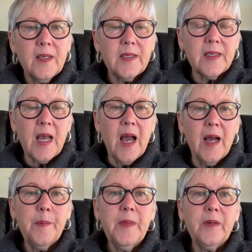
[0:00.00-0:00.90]

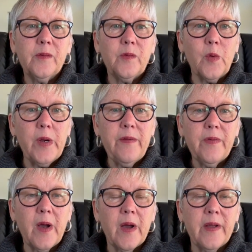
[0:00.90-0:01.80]
Psalm
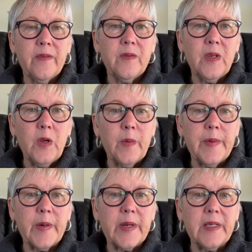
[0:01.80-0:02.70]
45, New
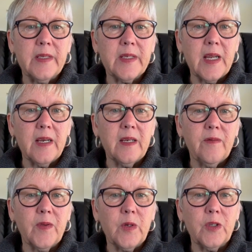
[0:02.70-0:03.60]
American Standard
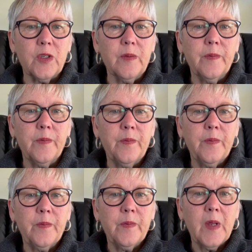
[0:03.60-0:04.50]
Version.
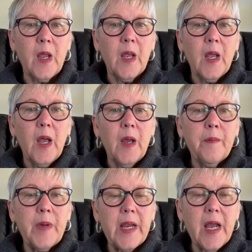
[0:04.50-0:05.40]

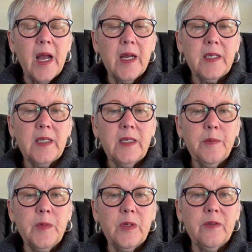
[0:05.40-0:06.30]
My heart is
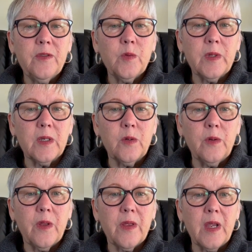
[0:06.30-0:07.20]
moved with a
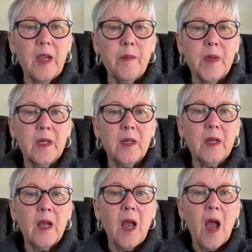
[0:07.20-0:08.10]
good theme.
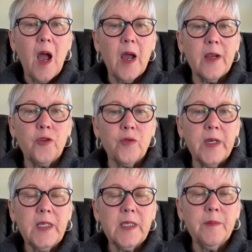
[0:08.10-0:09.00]
I
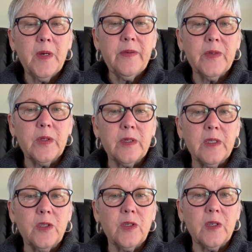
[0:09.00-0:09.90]
address my
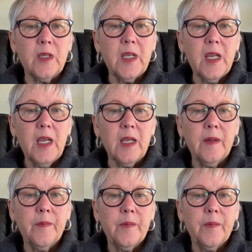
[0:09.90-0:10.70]
verses to the King.